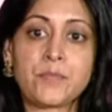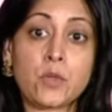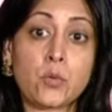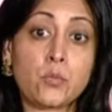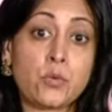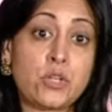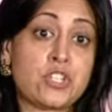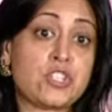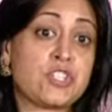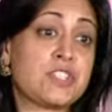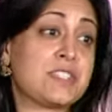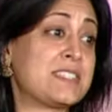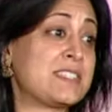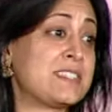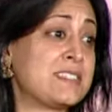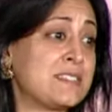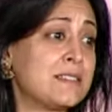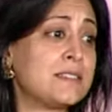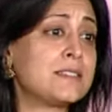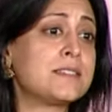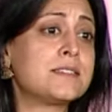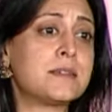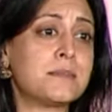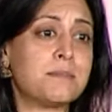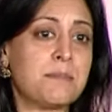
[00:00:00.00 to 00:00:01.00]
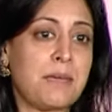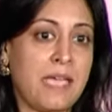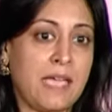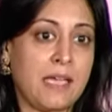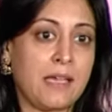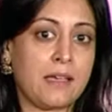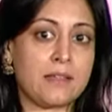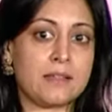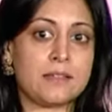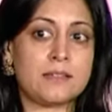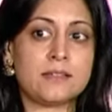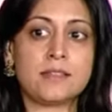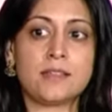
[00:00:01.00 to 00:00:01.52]
we should still
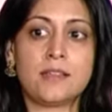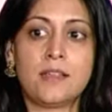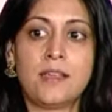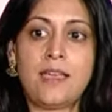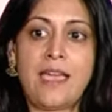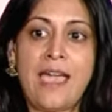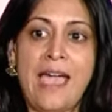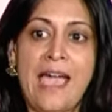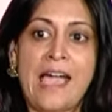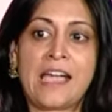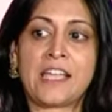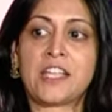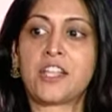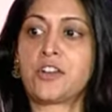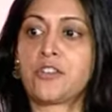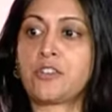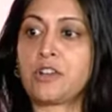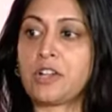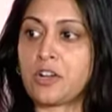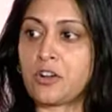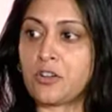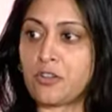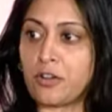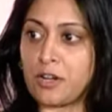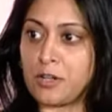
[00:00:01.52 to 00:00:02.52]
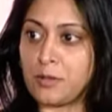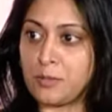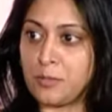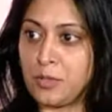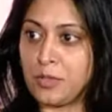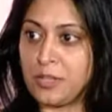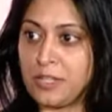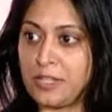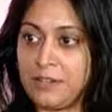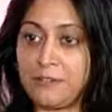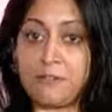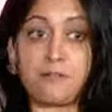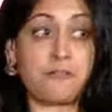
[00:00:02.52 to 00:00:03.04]
demand accurate,
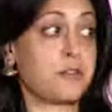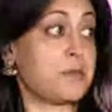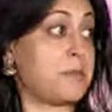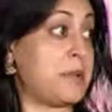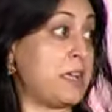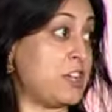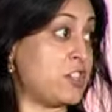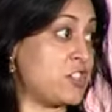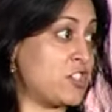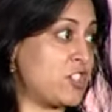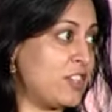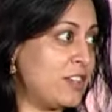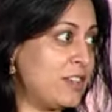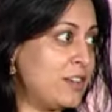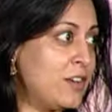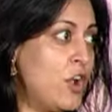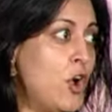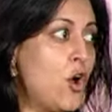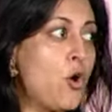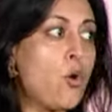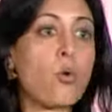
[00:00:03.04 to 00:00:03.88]
credible information,